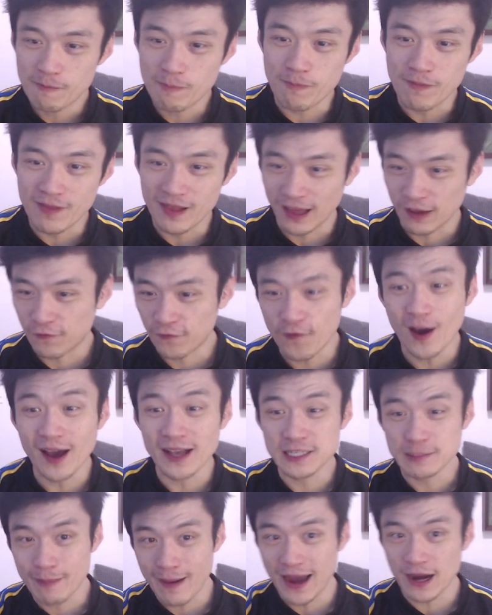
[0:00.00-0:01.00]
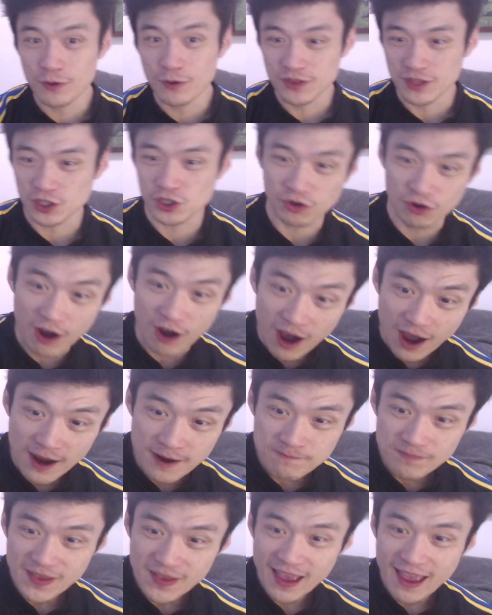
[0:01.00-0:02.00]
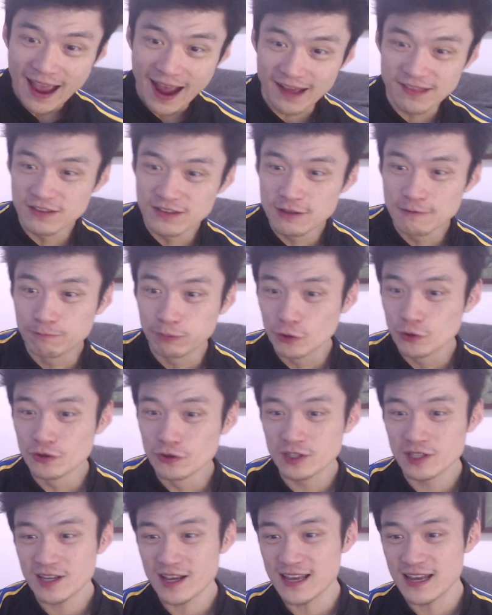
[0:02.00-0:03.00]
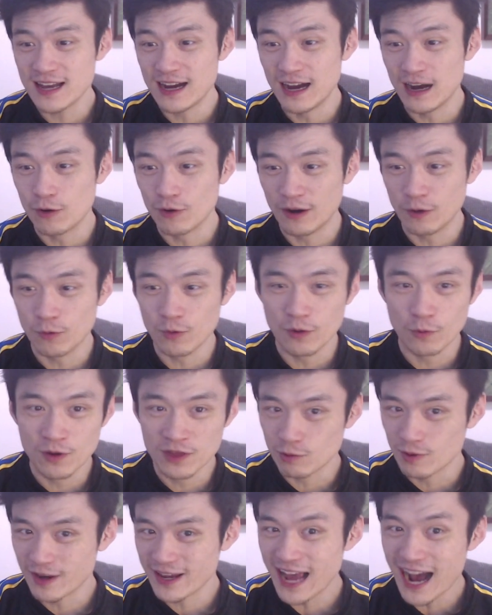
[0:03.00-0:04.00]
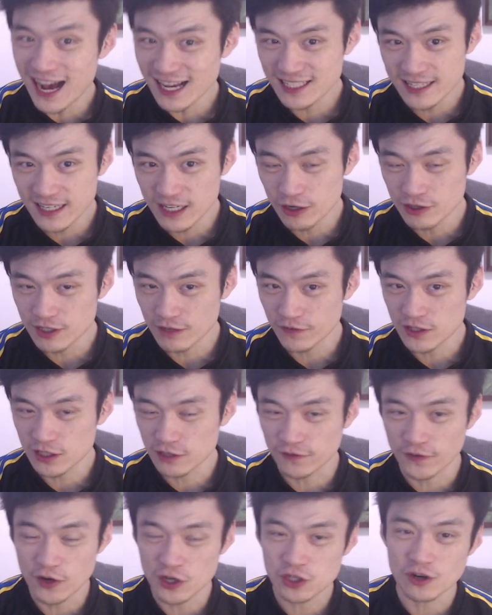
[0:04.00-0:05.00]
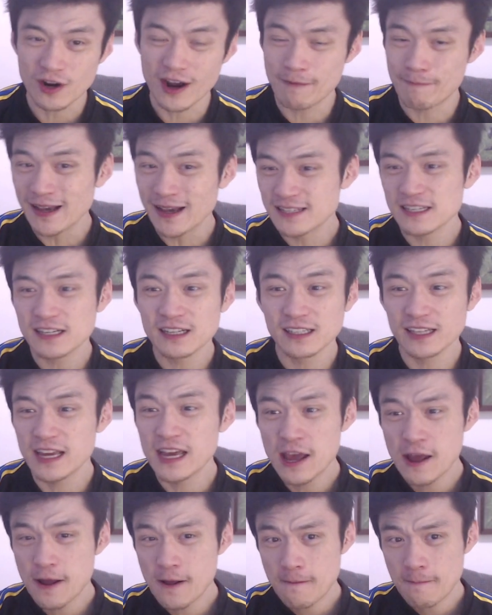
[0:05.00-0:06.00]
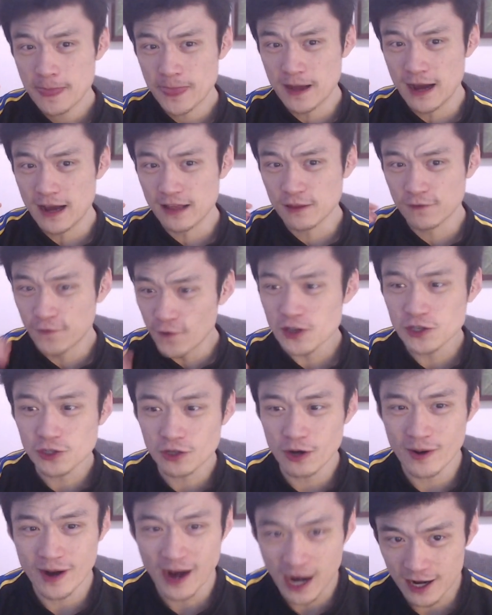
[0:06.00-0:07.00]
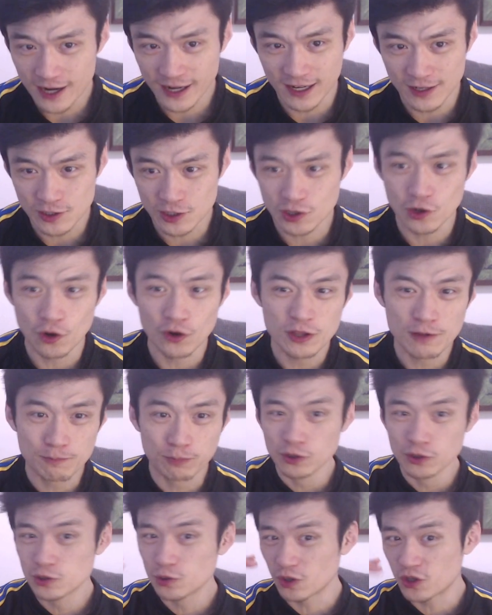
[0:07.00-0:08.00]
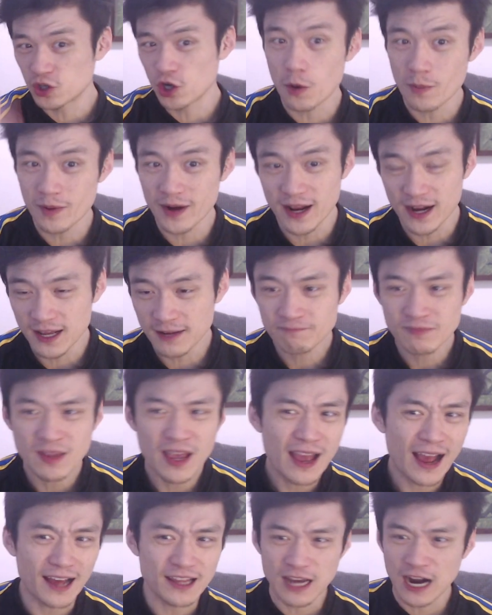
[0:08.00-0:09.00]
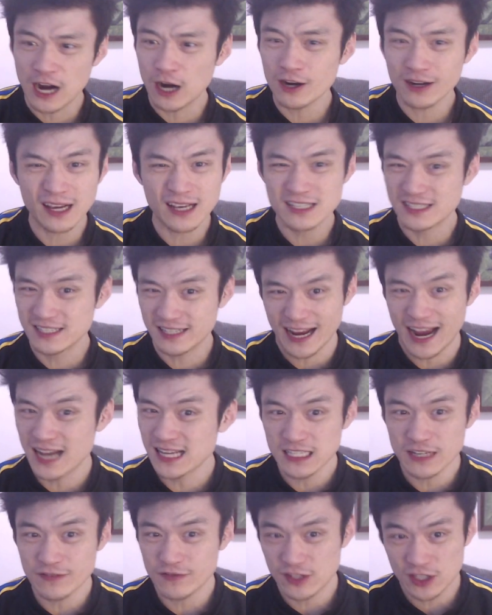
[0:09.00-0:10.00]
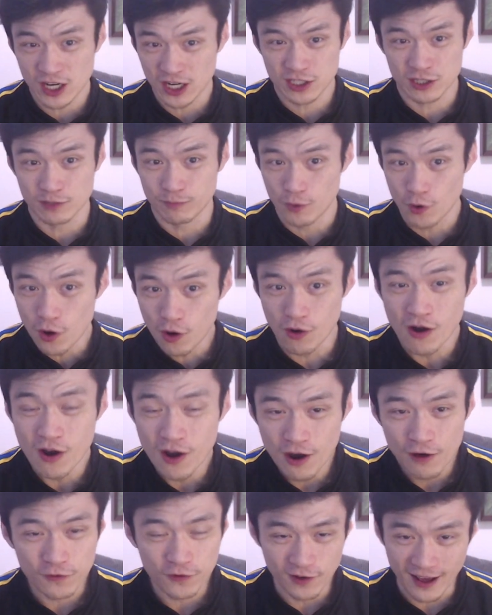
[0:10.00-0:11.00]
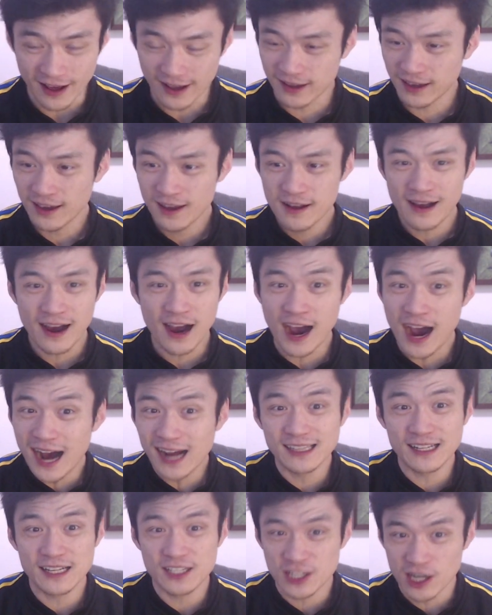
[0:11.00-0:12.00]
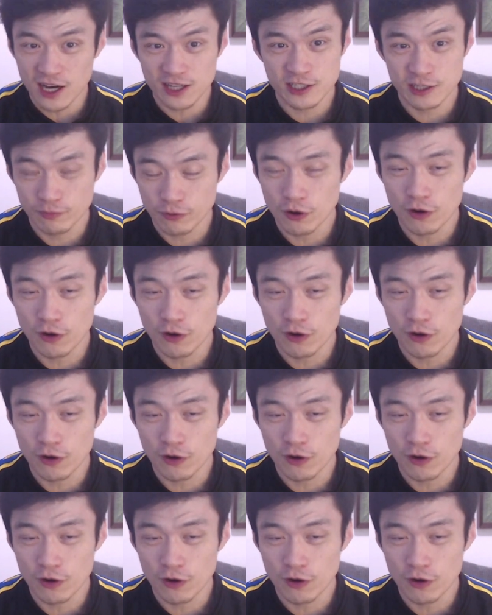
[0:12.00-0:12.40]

like fights back with a try, and then the Blues. With Rayasi goes in for this first try. Basically, the first try when Hurricanes scored, the Blues were dominating, and the Hurricanes hasn't even touched the ball for like hardly touched the ball